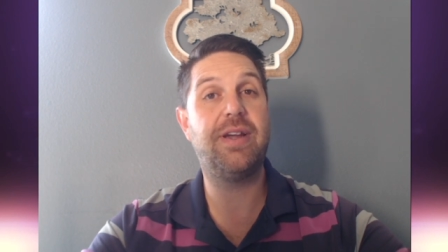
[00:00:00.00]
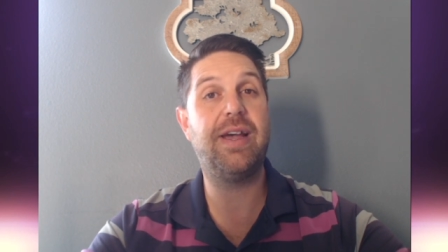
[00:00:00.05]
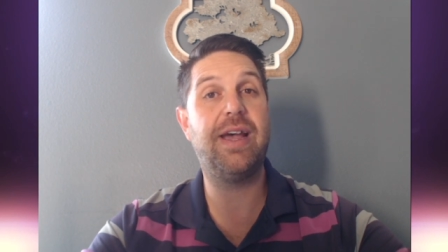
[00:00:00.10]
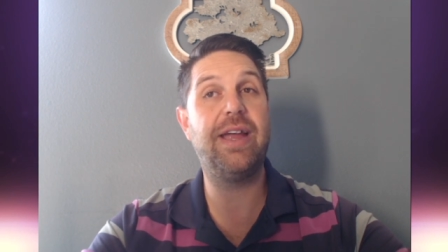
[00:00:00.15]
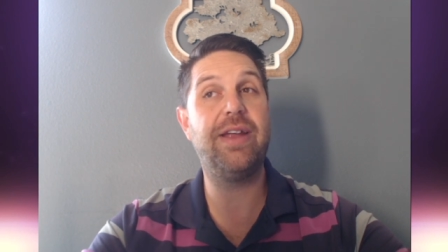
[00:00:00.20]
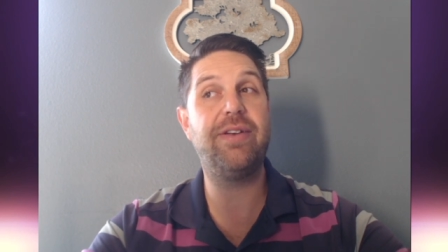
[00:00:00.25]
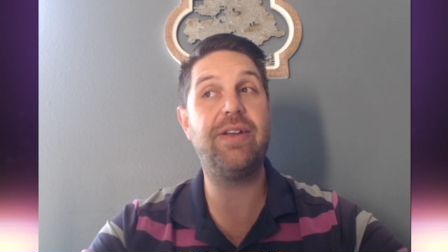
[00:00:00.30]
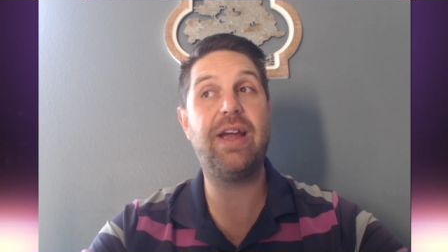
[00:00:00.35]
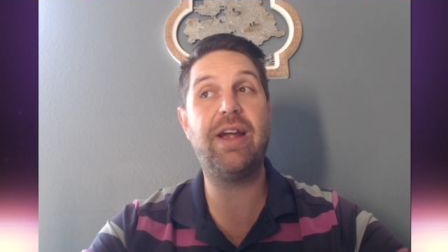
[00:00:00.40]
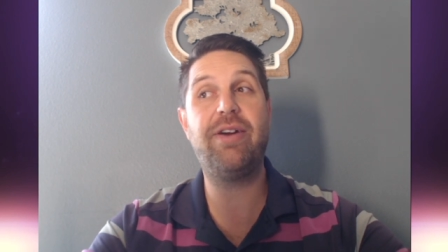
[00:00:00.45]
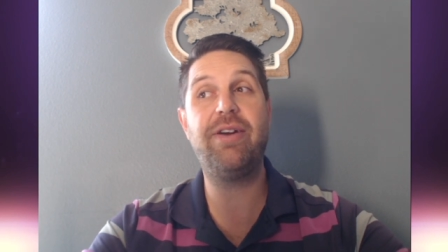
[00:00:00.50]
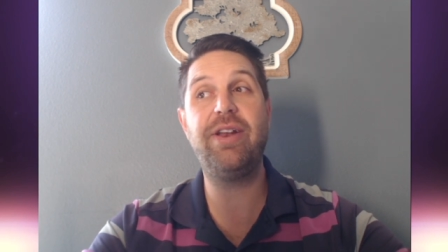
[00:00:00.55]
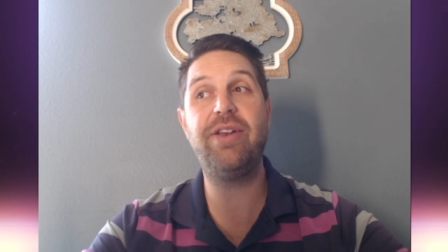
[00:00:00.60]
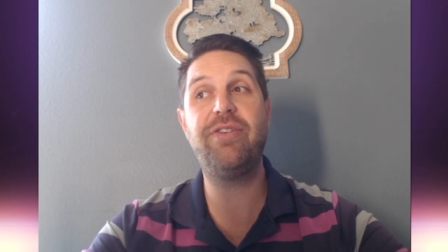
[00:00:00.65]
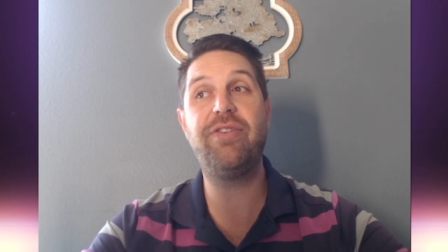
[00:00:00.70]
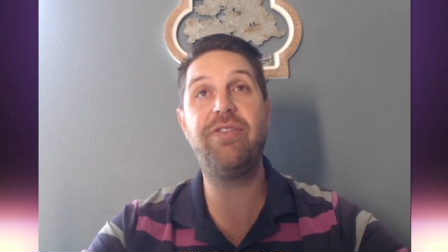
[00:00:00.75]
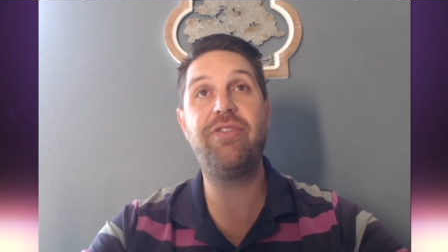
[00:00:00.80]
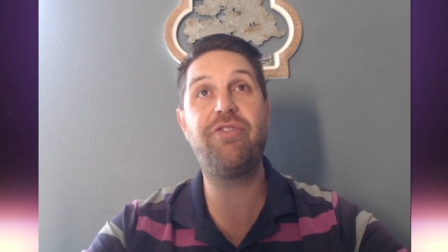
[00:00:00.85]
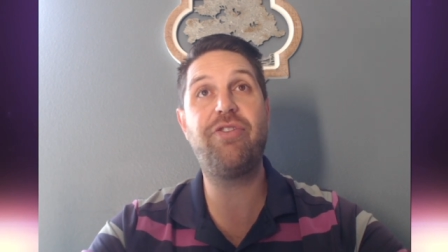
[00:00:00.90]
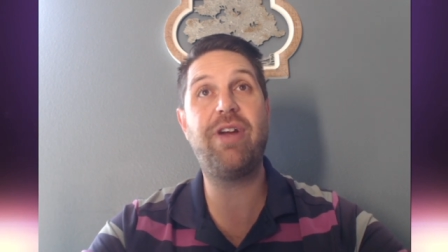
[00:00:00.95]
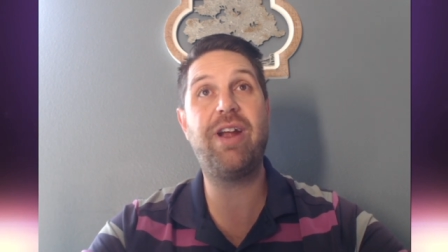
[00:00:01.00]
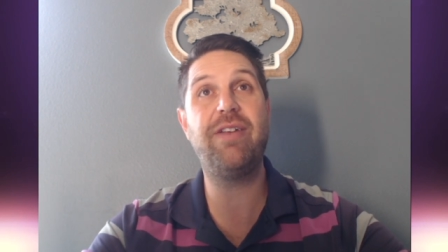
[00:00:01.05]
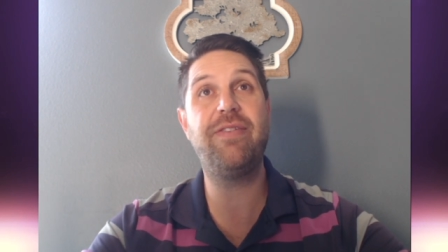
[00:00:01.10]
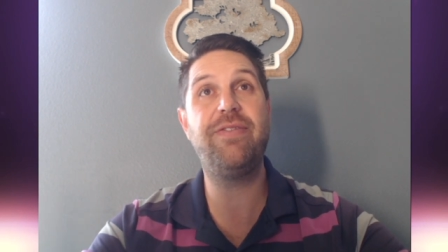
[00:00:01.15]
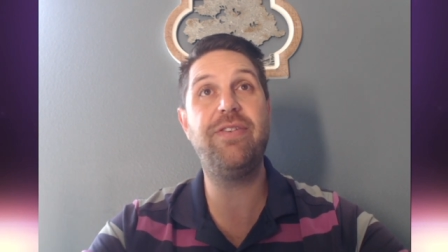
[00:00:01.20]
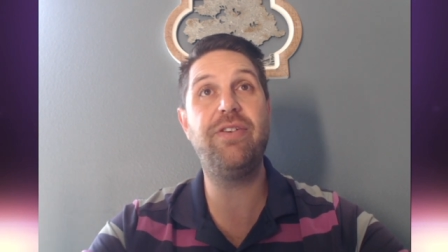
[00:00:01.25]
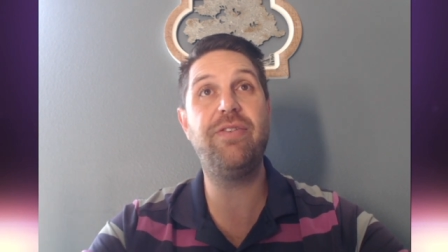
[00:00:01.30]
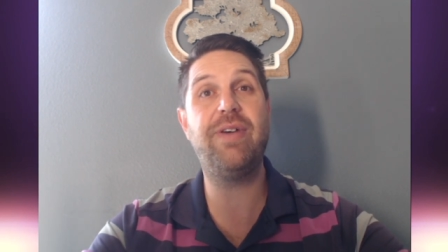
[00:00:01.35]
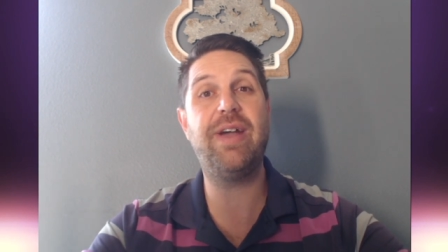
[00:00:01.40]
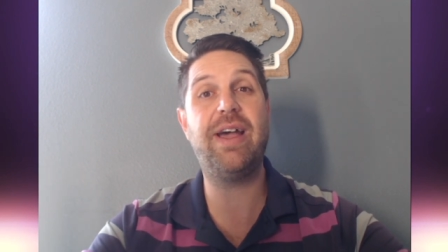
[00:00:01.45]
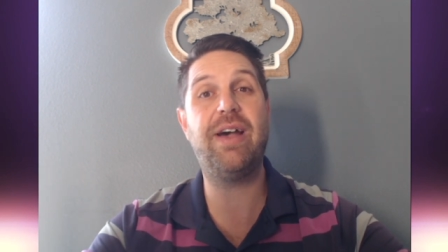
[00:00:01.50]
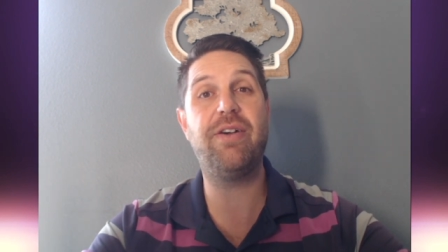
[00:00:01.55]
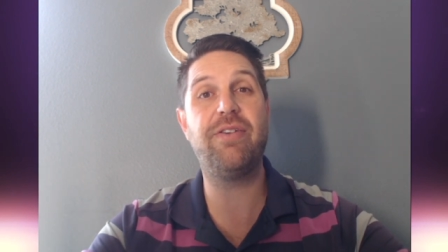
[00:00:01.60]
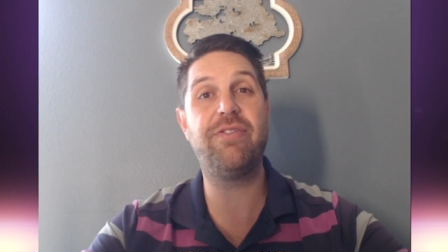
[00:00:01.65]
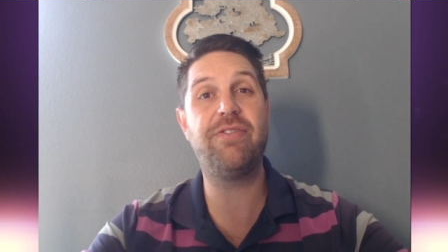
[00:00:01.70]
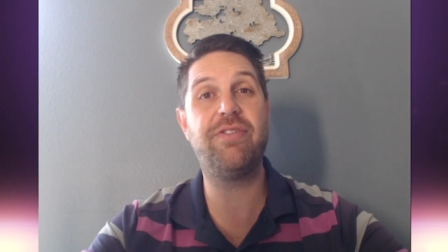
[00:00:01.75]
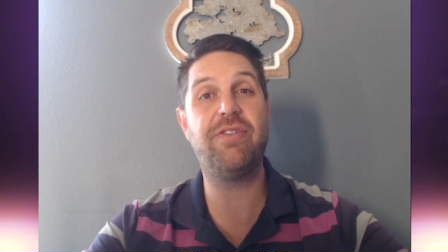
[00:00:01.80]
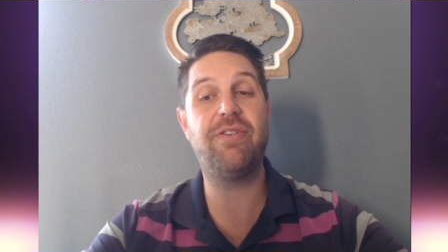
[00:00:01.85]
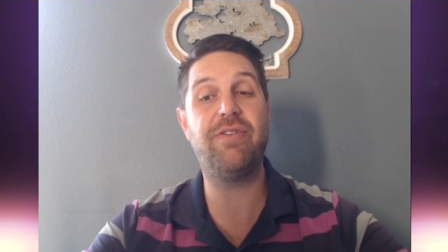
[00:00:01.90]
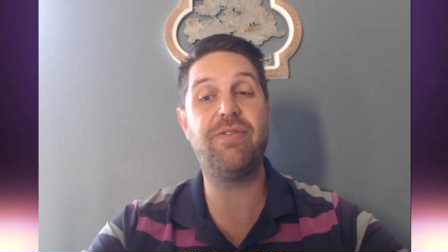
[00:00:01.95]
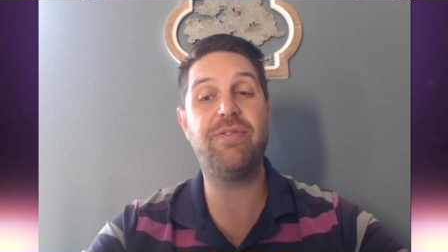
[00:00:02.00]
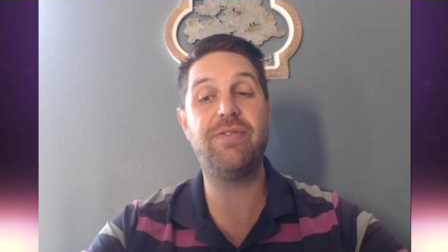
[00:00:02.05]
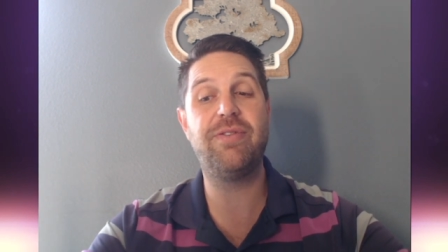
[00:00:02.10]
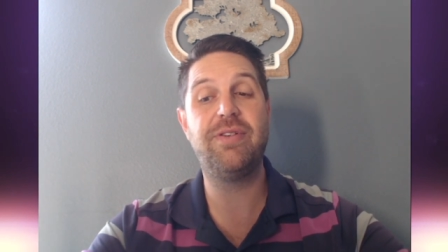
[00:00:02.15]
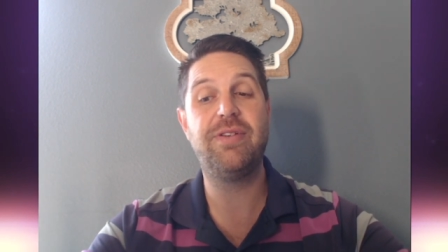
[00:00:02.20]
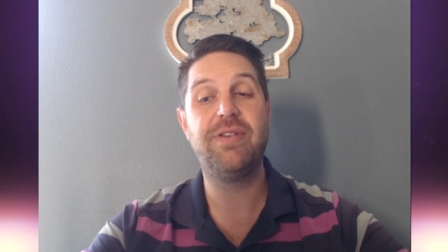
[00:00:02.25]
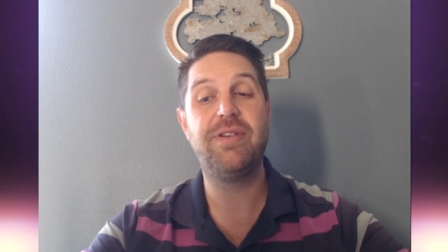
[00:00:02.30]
I already tried a few out, so